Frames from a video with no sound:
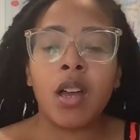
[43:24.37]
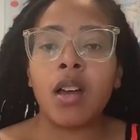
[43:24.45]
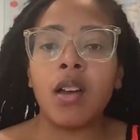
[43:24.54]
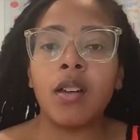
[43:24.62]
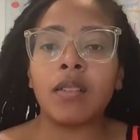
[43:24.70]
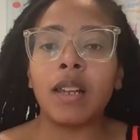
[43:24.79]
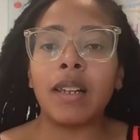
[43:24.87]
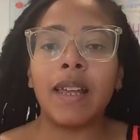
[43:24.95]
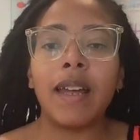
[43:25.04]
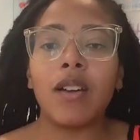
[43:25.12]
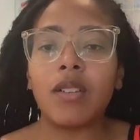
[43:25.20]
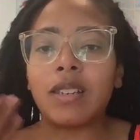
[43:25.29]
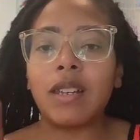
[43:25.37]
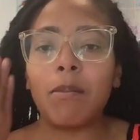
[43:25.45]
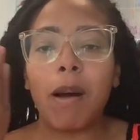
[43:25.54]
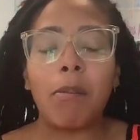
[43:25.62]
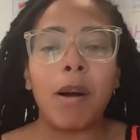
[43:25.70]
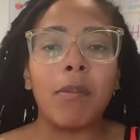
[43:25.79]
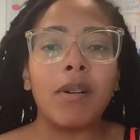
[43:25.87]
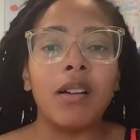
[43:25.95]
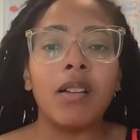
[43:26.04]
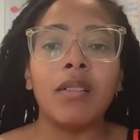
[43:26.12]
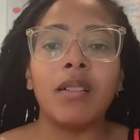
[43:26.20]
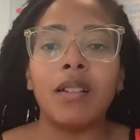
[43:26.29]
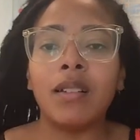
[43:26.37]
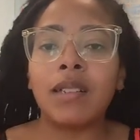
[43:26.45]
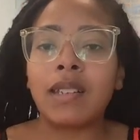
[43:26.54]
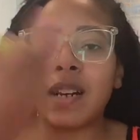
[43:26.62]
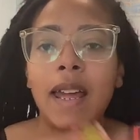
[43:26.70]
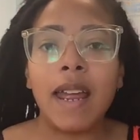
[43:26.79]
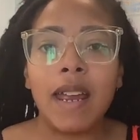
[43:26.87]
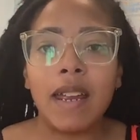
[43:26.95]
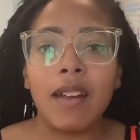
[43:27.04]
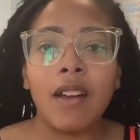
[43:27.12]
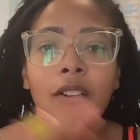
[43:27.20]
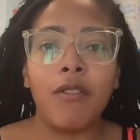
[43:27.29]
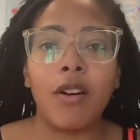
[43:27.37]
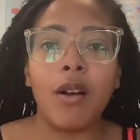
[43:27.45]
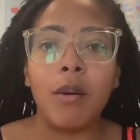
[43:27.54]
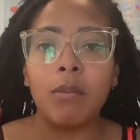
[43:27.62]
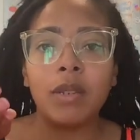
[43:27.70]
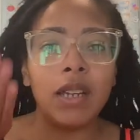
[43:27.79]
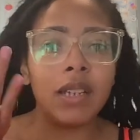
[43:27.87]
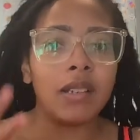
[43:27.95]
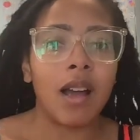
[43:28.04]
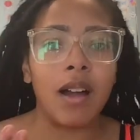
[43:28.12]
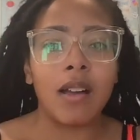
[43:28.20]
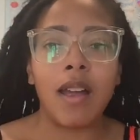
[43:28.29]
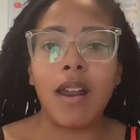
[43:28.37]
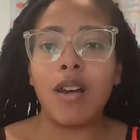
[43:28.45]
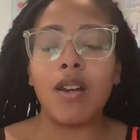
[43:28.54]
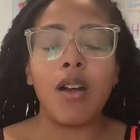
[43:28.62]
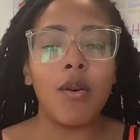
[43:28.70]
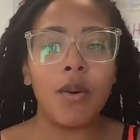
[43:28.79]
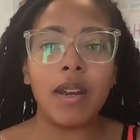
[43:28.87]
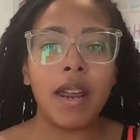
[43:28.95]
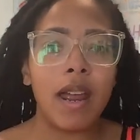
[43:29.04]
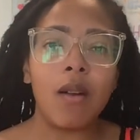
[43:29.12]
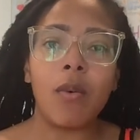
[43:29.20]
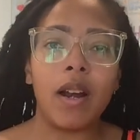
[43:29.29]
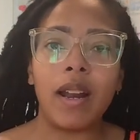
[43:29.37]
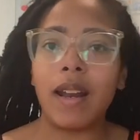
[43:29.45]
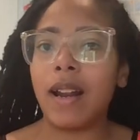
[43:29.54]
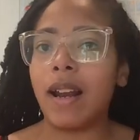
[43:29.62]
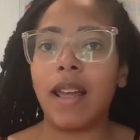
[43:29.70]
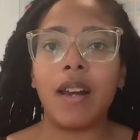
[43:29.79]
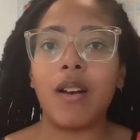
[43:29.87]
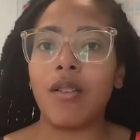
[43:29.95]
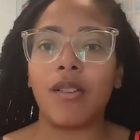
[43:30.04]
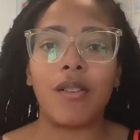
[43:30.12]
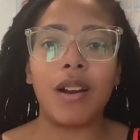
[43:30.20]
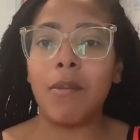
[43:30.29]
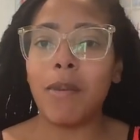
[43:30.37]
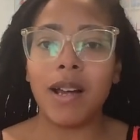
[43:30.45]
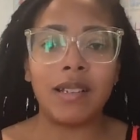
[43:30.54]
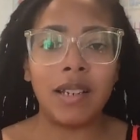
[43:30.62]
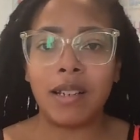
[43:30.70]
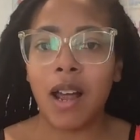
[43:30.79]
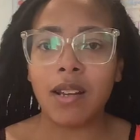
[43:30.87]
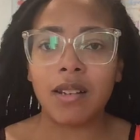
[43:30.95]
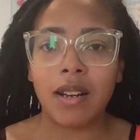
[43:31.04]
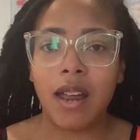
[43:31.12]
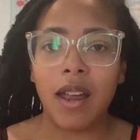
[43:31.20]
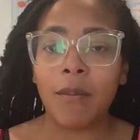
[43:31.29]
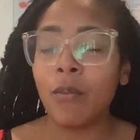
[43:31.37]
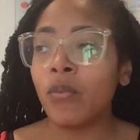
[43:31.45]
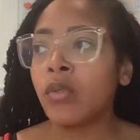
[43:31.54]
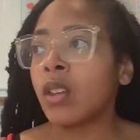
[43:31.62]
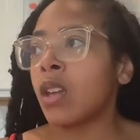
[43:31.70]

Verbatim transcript: cause Halea go send my mama slang from TikTok, knowing dang well that that lady don't know nothing about TikTok slang.